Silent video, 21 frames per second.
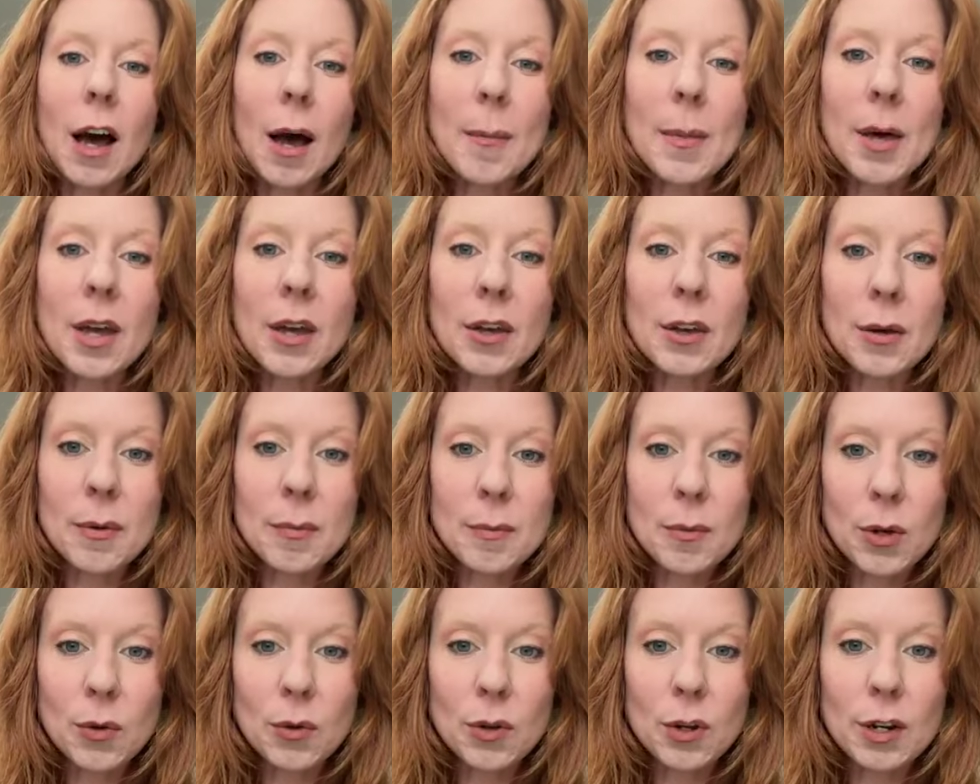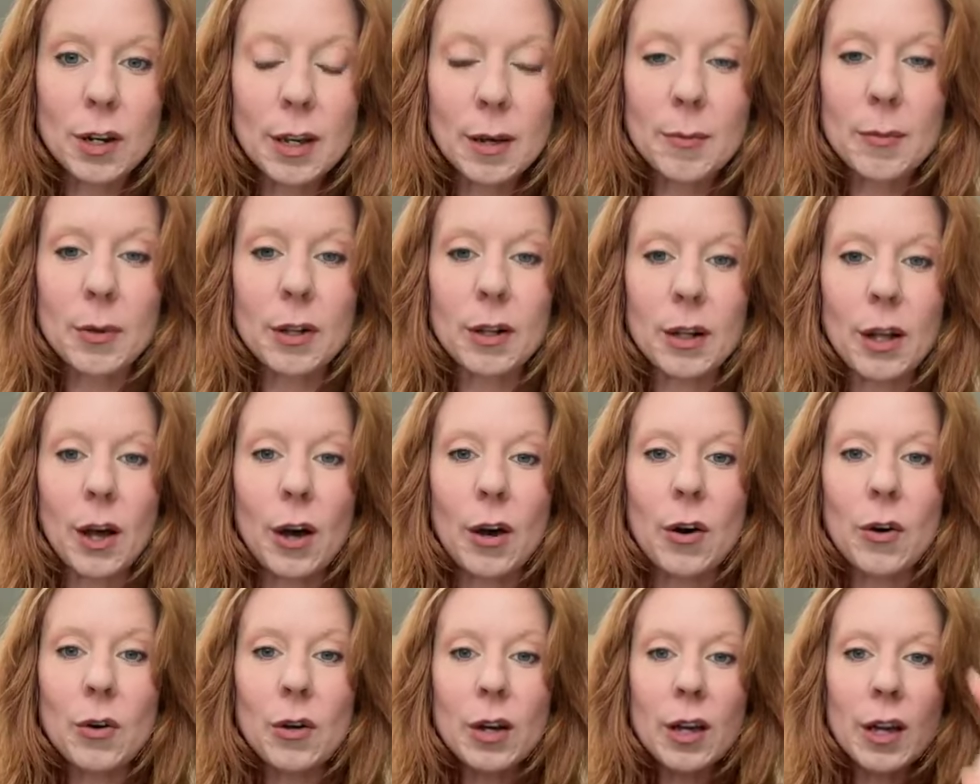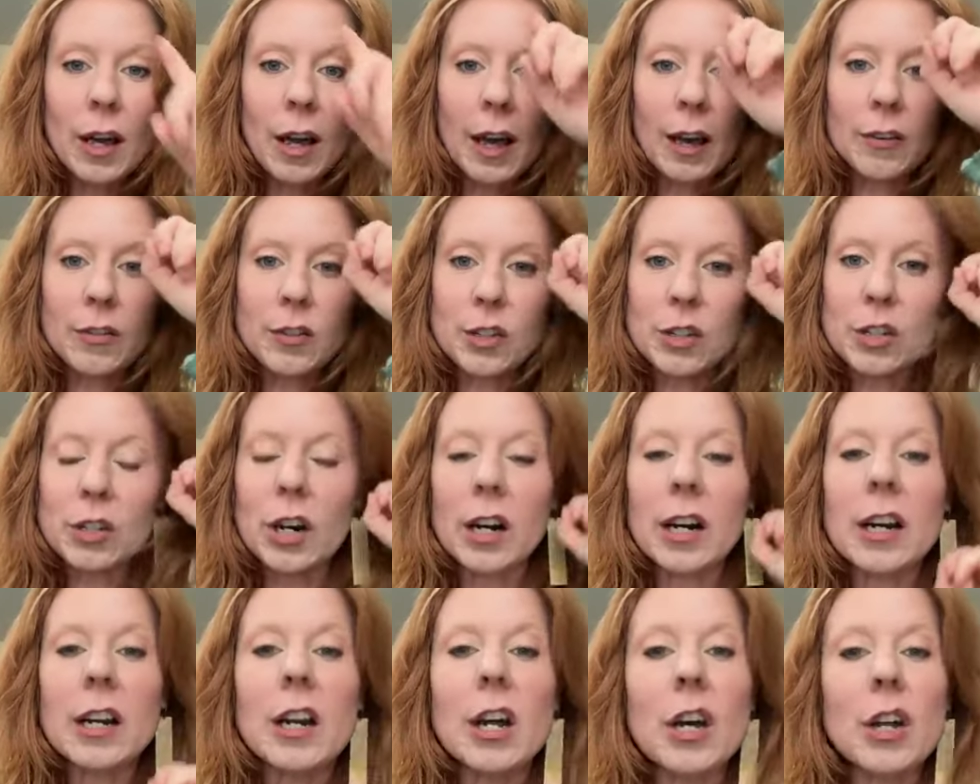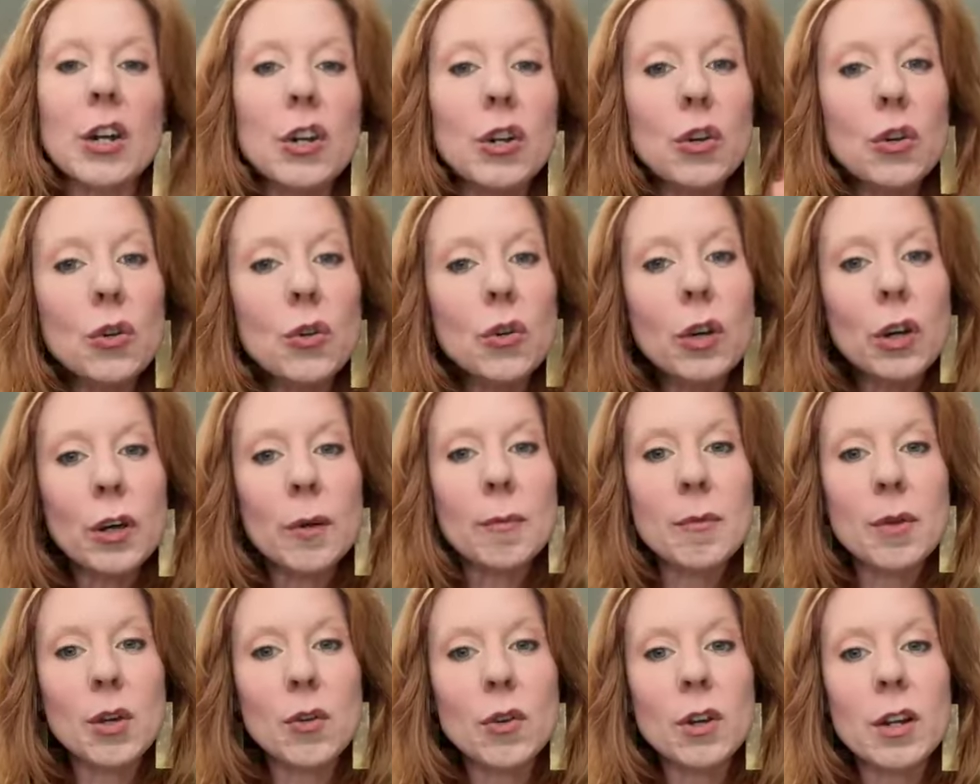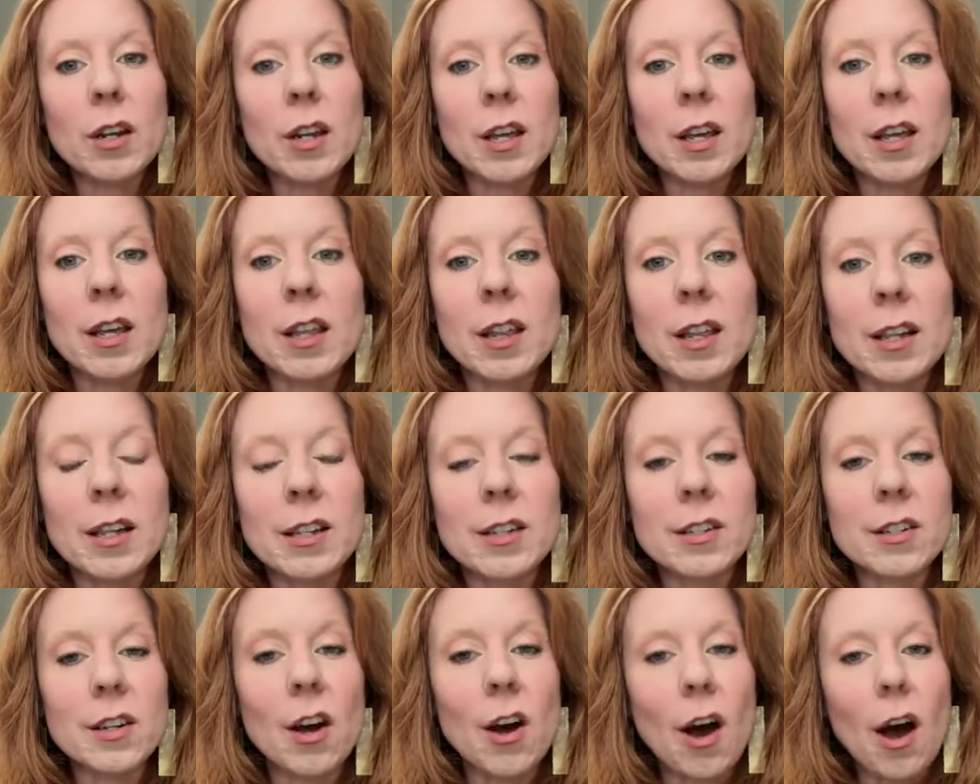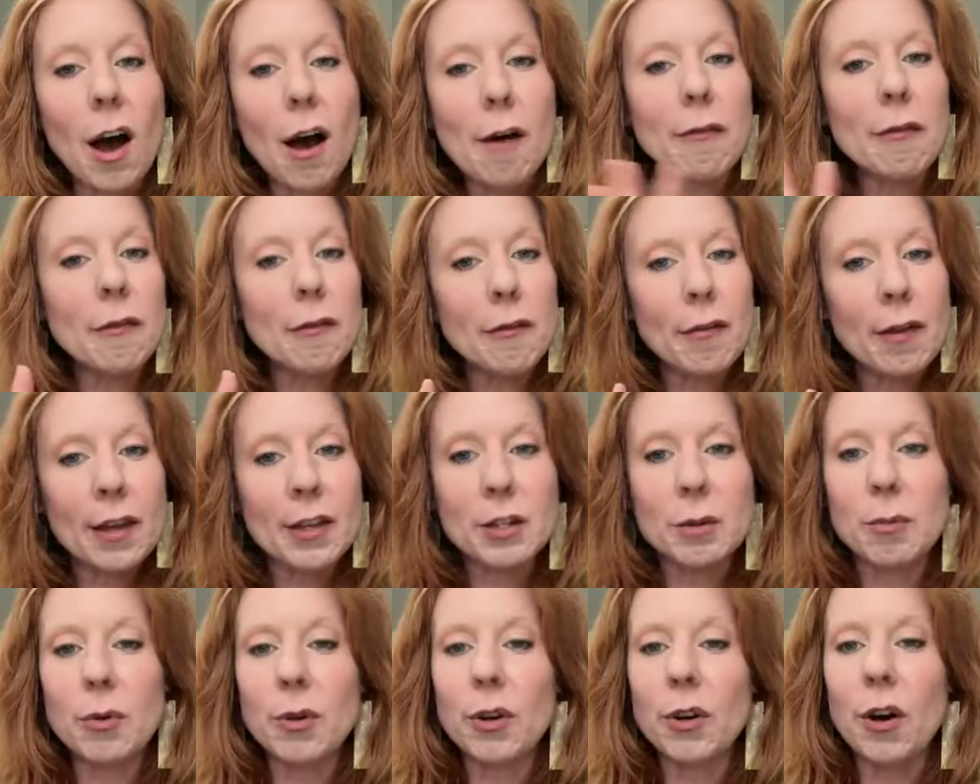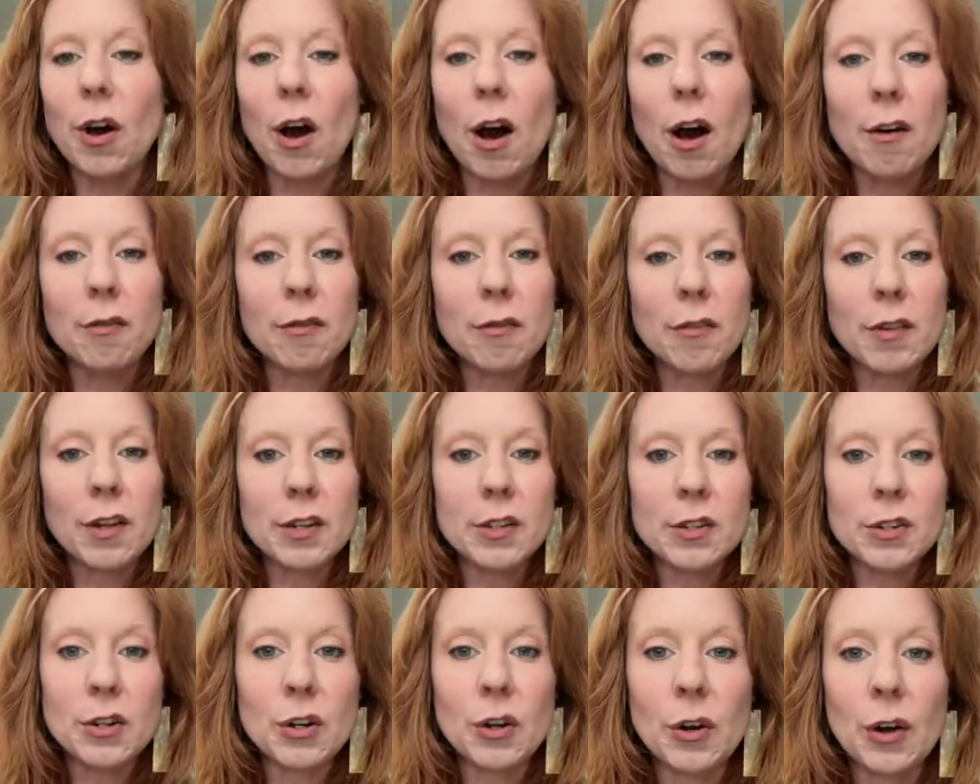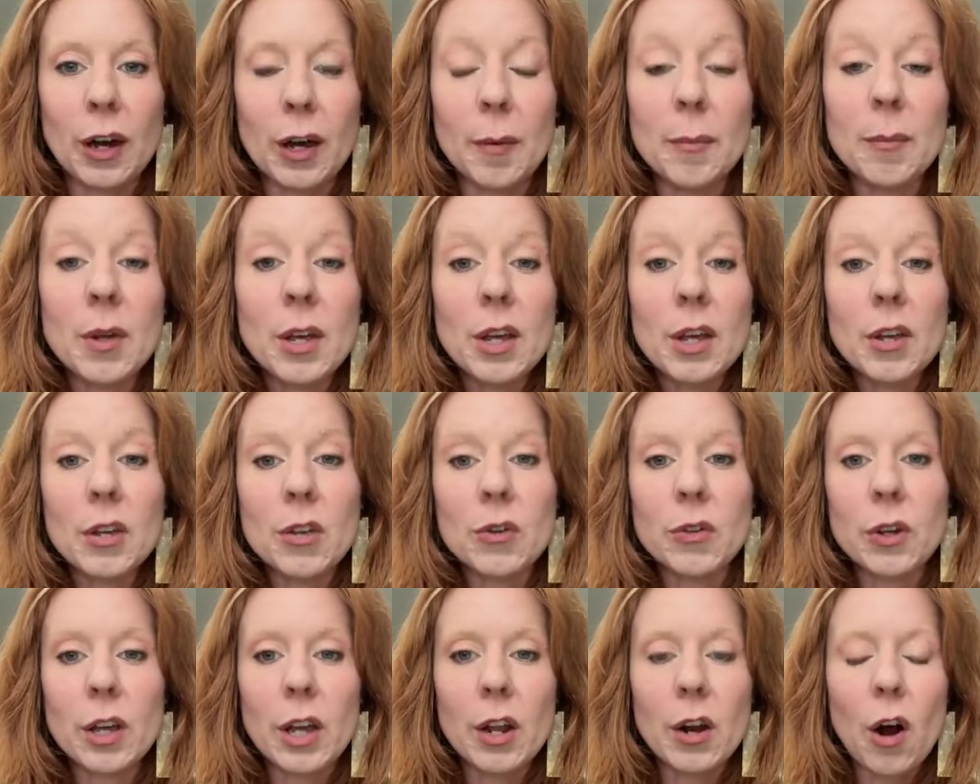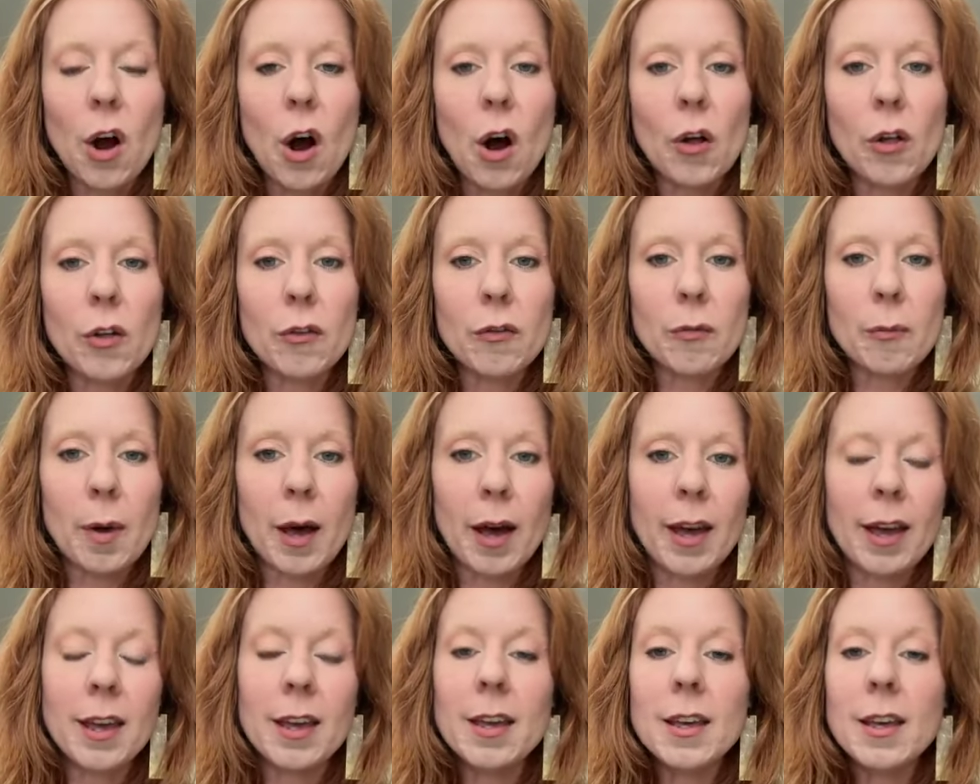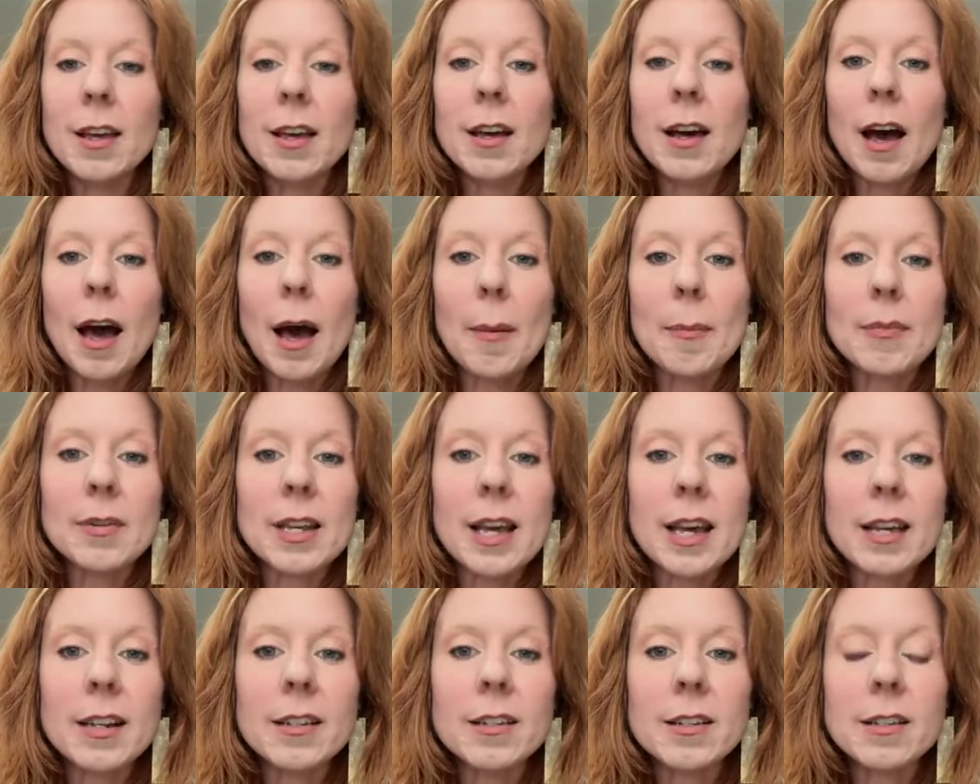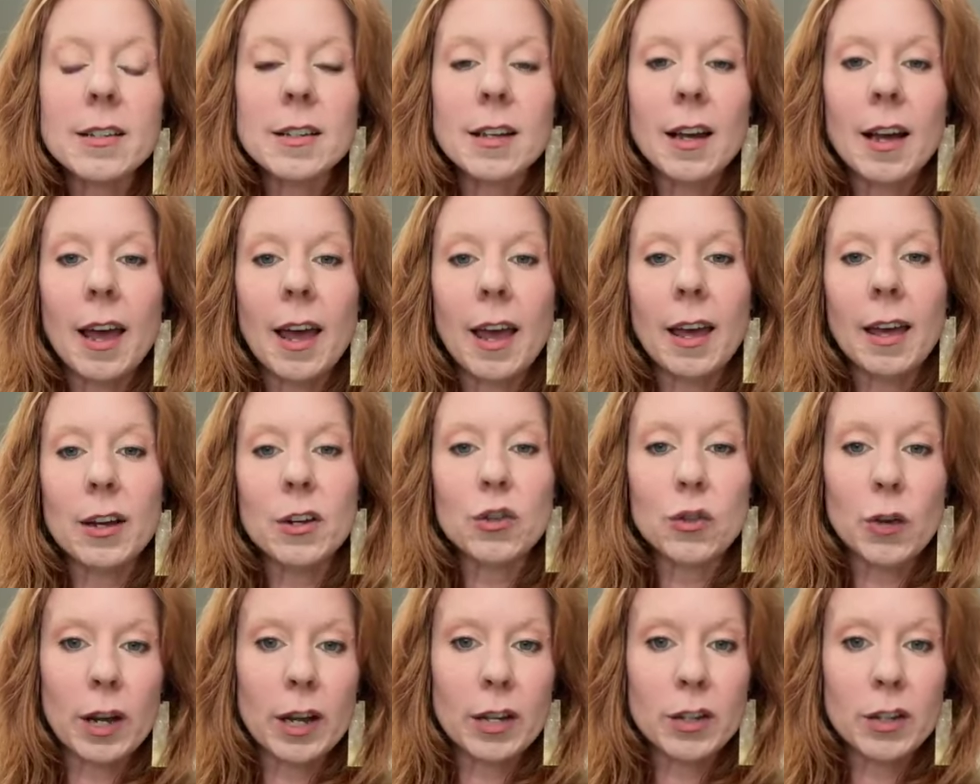comment community below. I've just started a new community that's off of Facebook, off of Instagram. You'll get all of my updates and